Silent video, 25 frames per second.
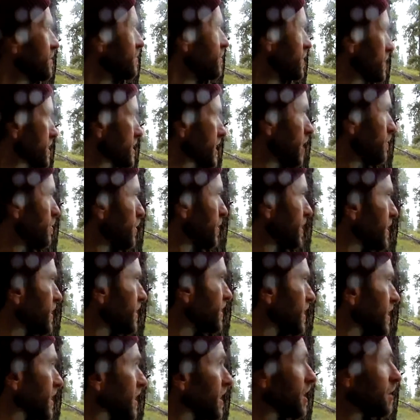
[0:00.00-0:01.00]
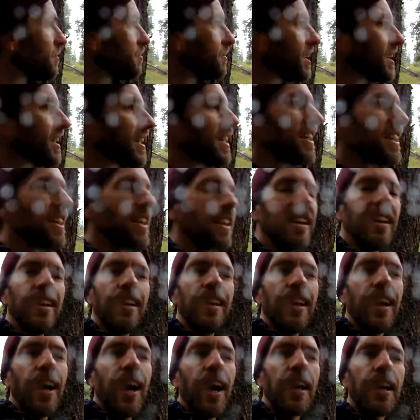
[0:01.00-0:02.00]
For example, here I am
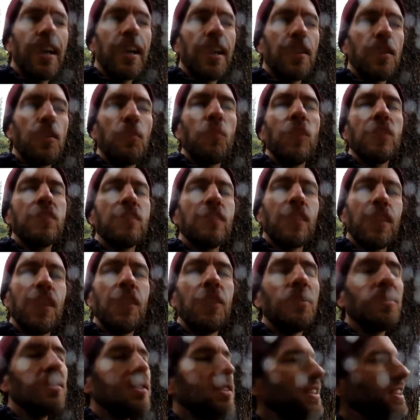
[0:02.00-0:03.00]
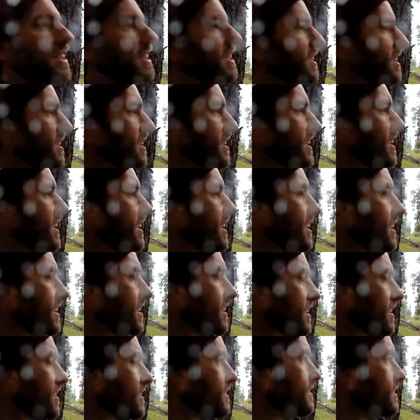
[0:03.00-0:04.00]
hiking in the woods alone in
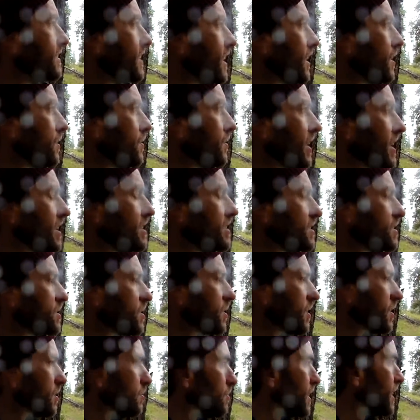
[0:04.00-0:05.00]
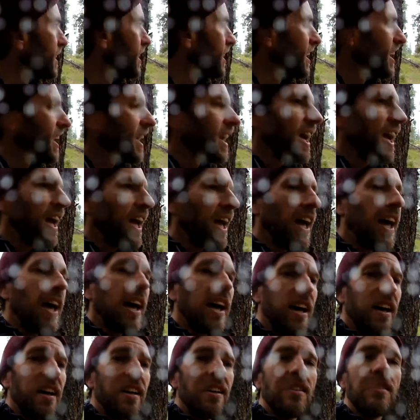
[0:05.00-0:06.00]
a rainstorm,
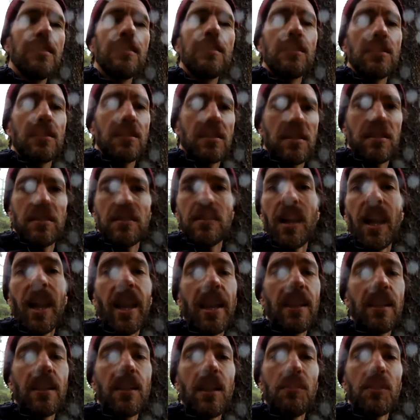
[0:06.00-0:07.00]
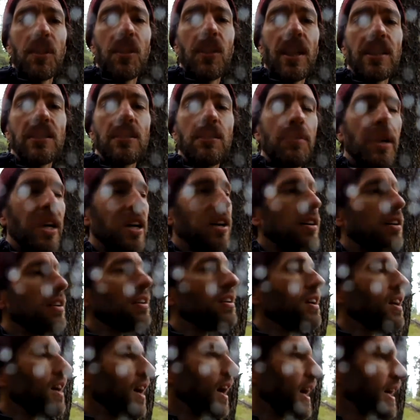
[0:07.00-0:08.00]
and I could come across a bear.
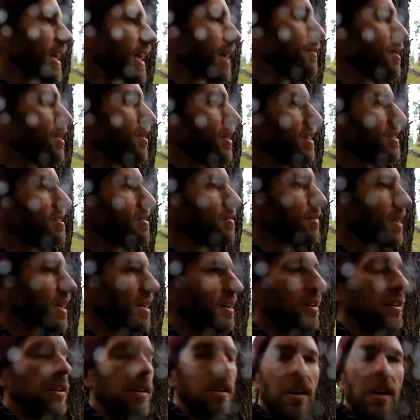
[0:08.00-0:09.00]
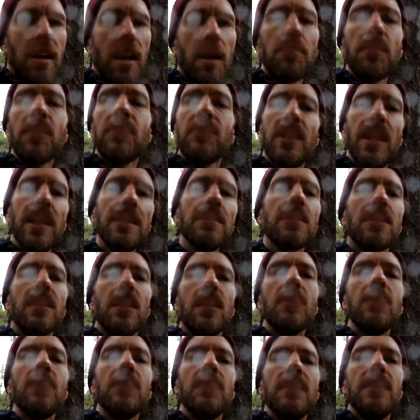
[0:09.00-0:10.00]
I came across a bear a couple of days
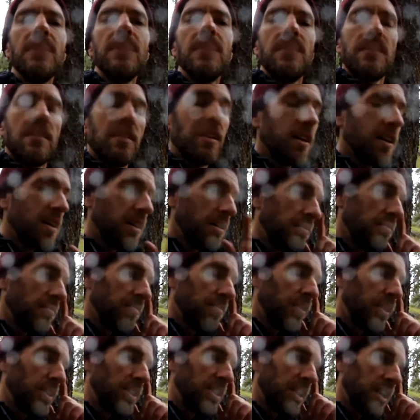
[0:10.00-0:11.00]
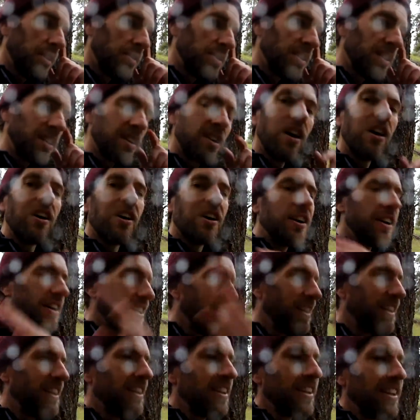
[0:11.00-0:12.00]
ago. Fortunately, I was in a car
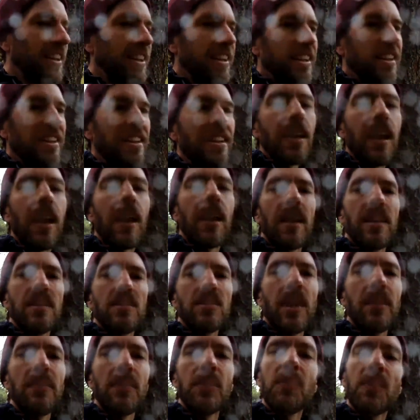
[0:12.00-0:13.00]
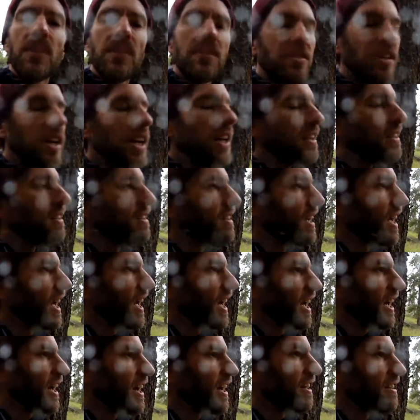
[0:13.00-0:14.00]
driving with a friend,
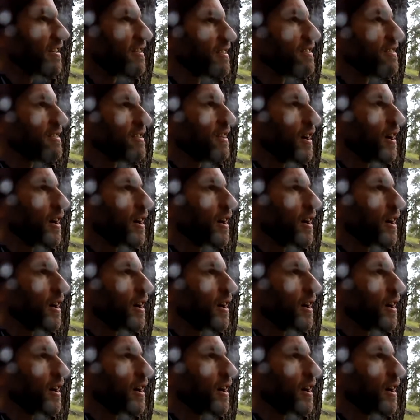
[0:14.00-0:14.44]
and